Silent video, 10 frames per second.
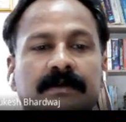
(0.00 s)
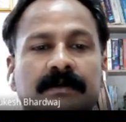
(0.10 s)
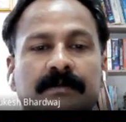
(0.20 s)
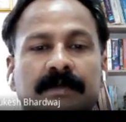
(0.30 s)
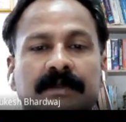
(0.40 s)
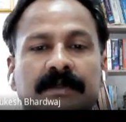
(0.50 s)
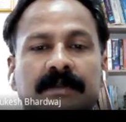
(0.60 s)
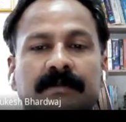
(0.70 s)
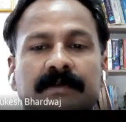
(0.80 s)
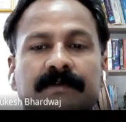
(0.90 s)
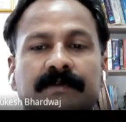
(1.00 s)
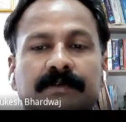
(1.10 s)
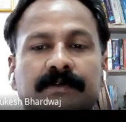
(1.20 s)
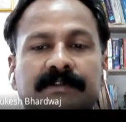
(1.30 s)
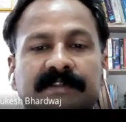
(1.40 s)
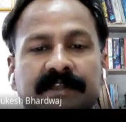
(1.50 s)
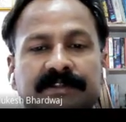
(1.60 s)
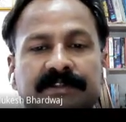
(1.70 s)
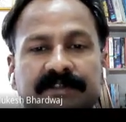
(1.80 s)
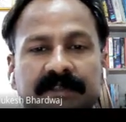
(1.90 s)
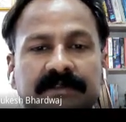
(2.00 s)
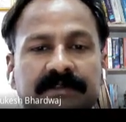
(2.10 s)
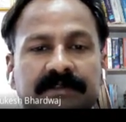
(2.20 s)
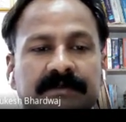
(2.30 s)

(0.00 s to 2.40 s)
but the number of neutrons can change.